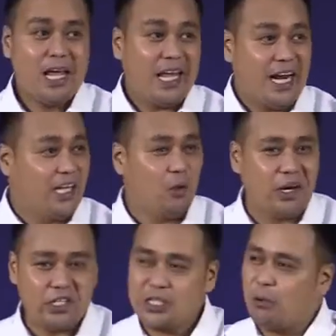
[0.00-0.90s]
In other
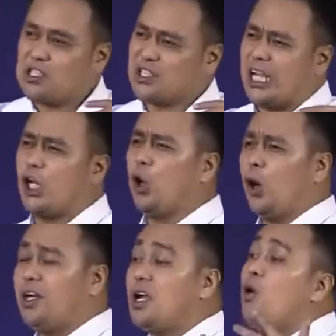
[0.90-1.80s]
words, they were saying,
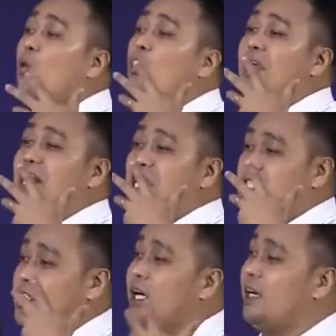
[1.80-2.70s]
"Lord, we
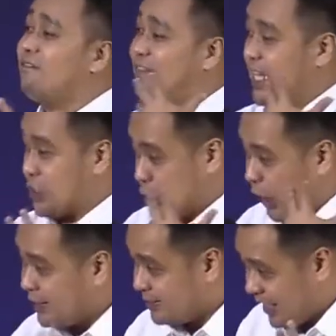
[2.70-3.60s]
deserve this
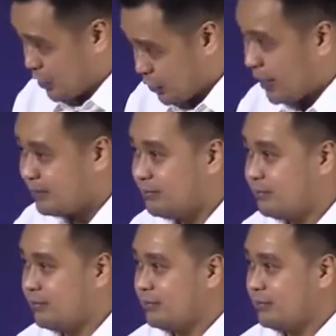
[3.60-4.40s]
condition.